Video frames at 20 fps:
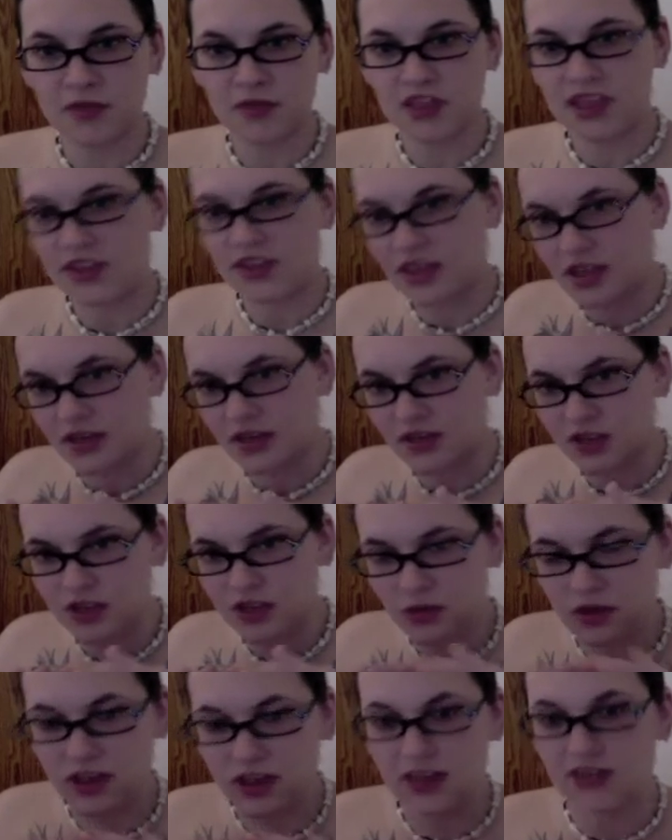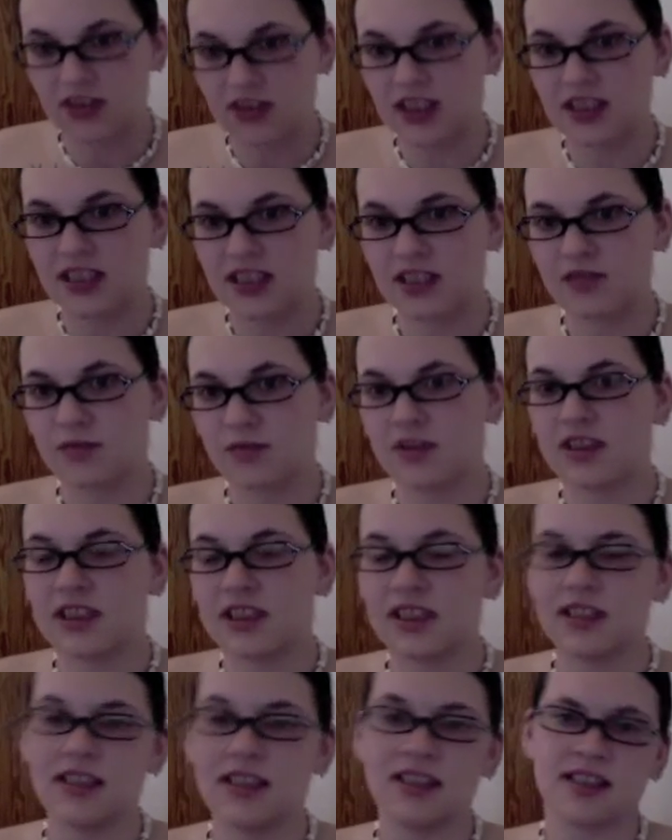and then you have to sort out these things were
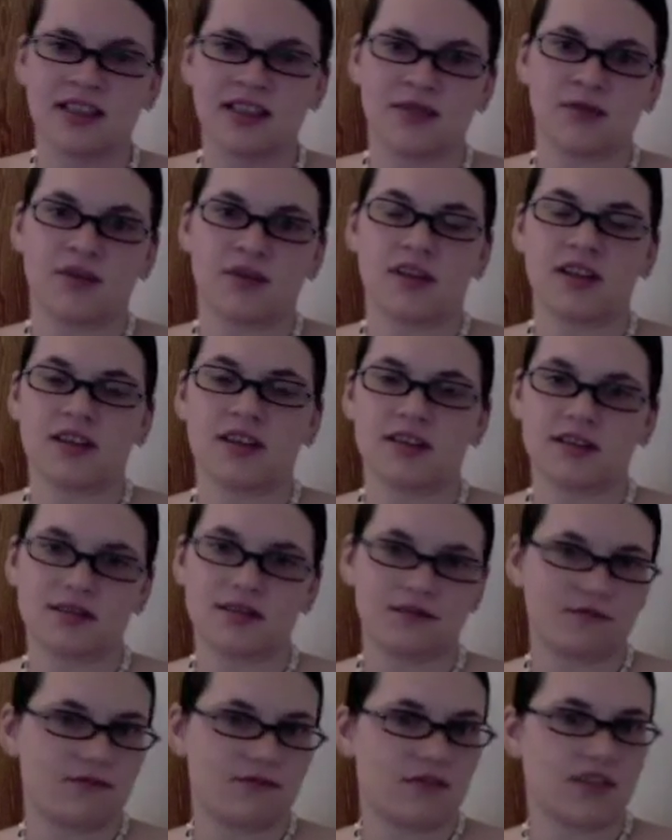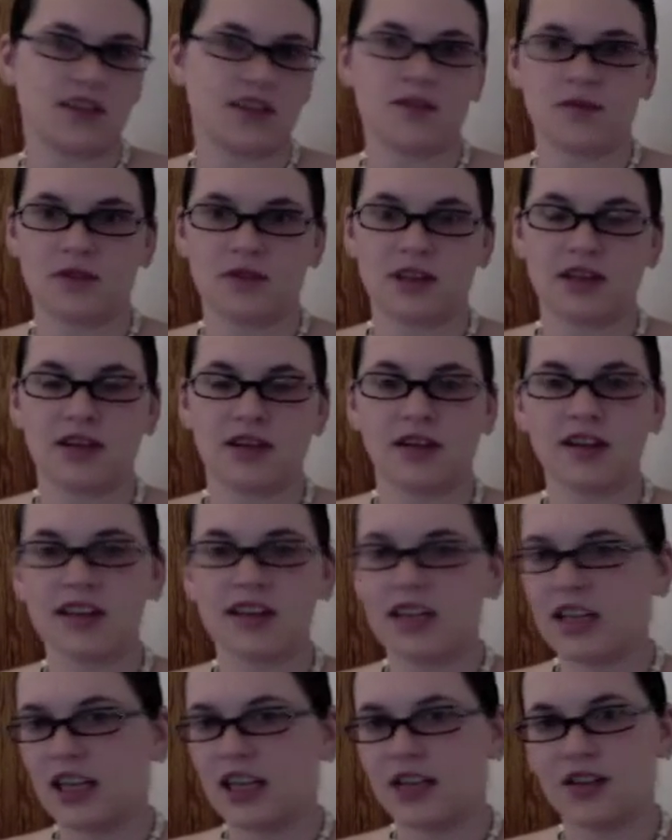die, these things were das, these things were der,
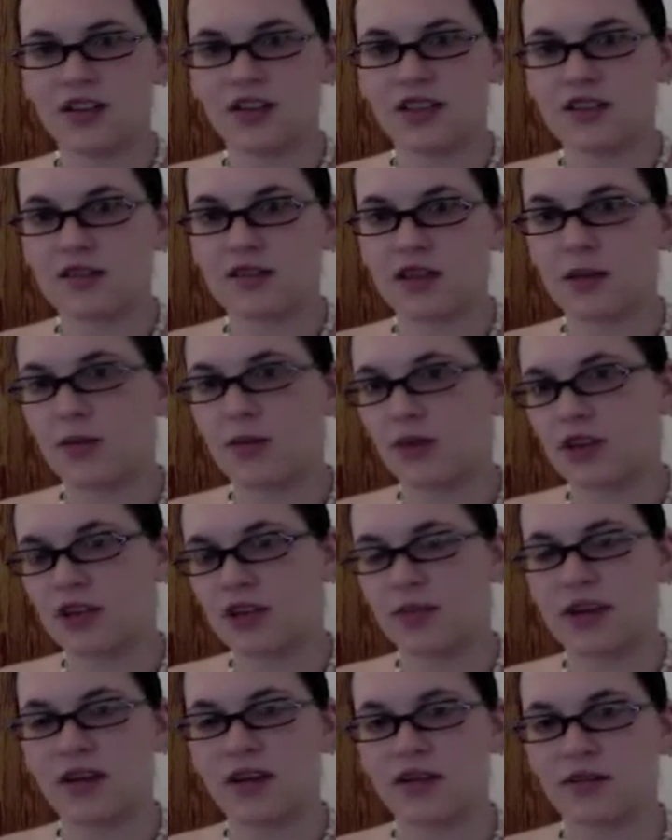and just separate them out